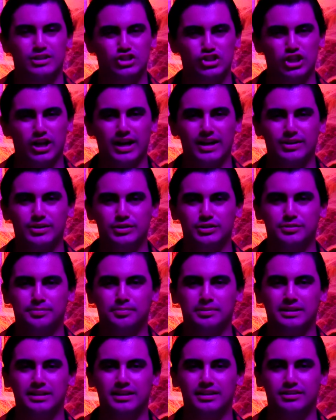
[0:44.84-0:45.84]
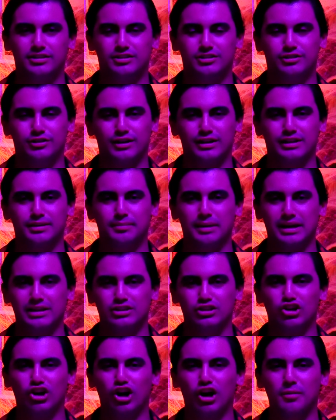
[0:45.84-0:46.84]
Child's Play is directed by
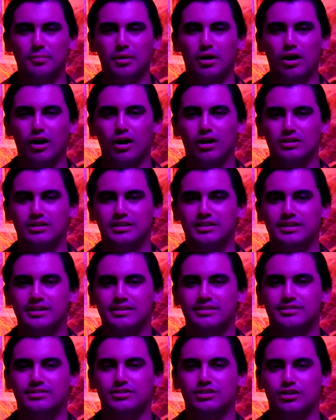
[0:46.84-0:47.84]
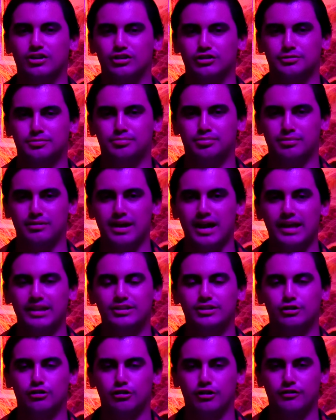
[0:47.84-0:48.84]
Tom Holland and stars
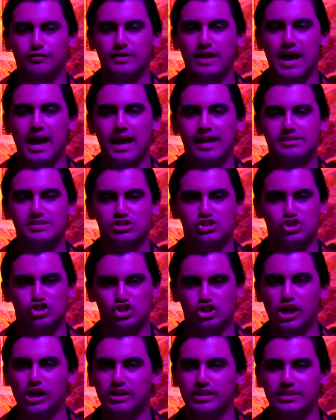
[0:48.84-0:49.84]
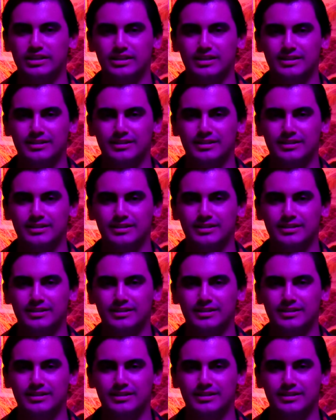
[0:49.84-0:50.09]
Brad Dourif as Chucky.